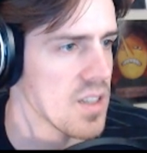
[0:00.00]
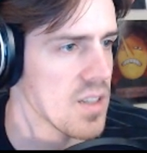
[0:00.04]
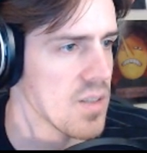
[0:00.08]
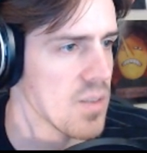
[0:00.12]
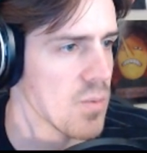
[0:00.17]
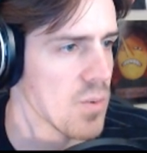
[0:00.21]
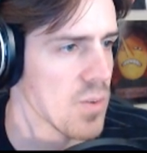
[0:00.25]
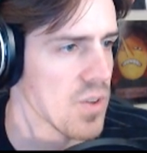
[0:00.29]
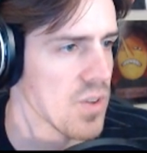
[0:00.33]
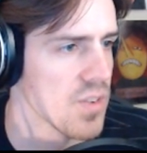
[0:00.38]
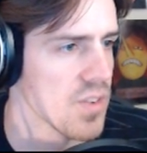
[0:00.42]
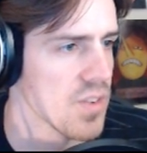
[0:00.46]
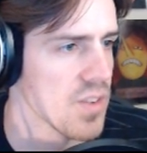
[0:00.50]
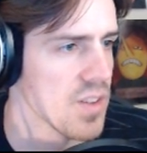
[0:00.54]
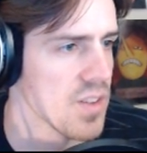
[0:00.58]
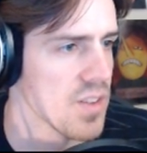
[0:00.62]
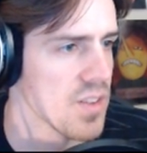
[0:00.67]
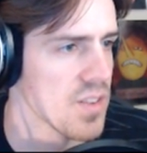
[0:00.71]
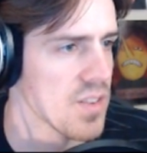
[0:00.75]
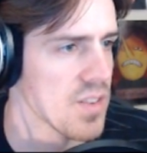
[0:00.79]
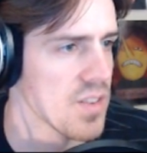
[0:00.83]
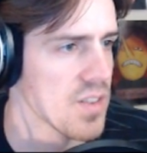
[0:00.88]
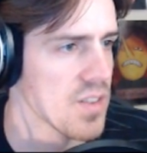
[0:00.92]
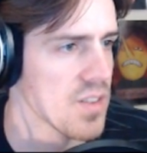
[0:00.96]
What is this?
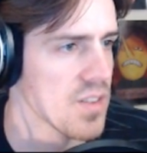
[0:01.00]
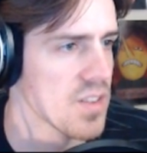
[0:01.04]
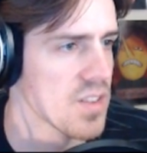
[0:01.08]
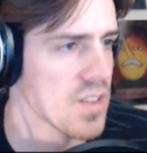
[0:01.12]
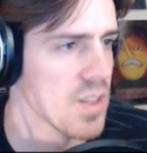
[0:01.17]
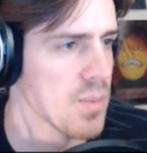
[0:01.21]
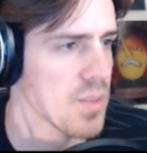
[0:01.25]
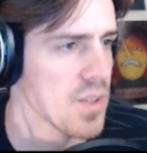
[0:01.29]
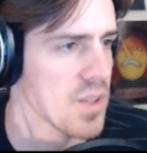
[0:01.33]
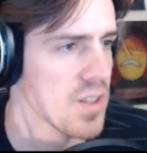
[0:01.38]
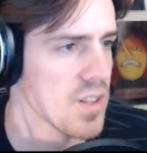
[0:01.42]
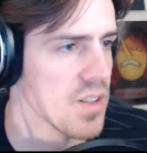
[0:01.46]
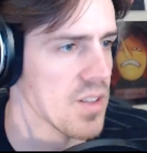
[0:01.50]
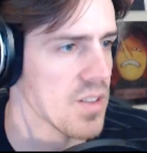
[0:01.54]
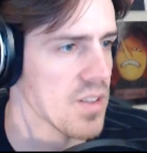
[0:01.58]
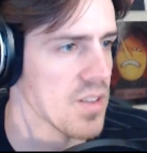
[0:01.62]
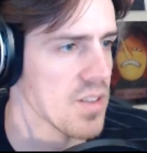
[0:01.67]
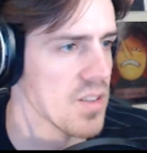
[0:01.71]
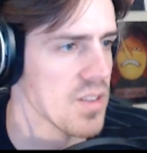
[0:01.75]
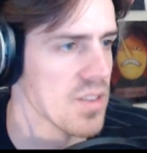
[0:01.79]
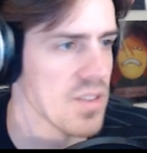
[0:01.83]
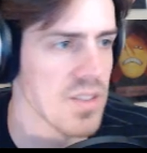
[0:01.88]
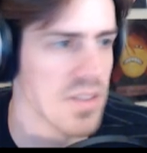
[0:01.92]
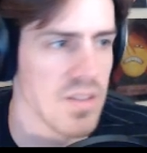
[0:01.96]
Summoning...
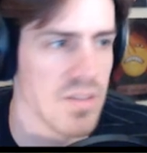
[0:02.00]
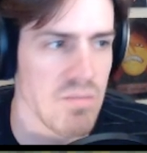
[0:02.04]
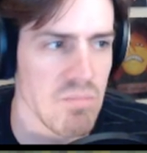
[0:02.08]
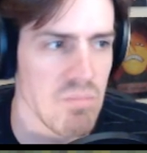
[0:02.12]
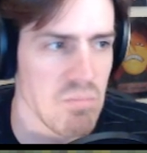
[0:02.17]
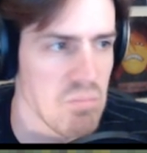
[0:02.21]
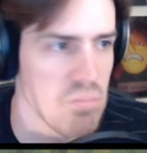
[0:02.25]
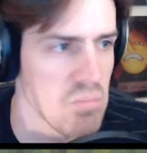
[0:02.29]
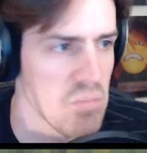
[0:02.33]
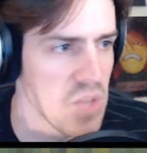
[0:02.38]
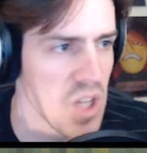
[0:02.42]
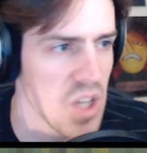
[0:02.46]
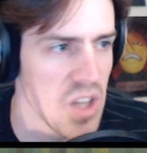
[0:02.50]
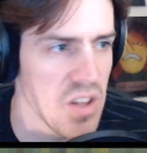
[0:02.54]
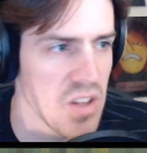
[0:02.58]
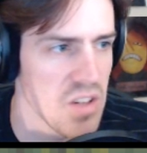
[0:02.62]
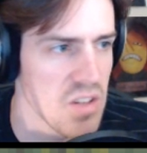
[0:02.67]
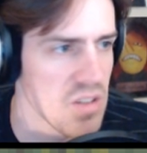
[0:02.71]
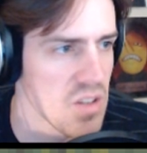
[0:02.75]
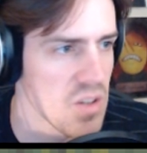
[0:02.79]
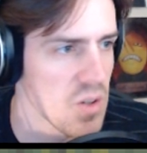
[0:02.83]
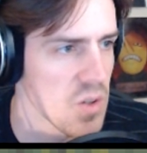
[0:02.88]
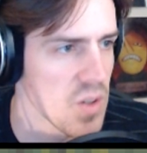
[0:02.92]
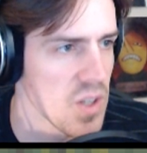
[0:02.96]

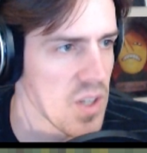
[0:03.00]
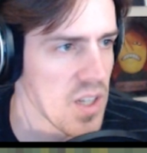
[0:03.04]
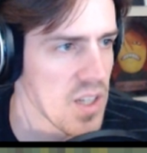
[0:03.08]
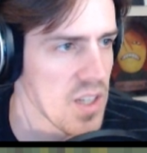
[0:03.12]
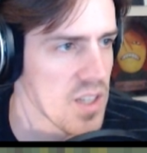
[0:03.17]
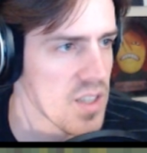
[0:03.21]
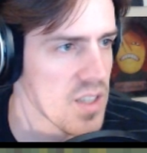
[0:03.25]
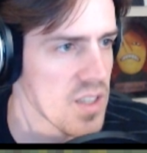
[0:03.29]
nothing? Okay.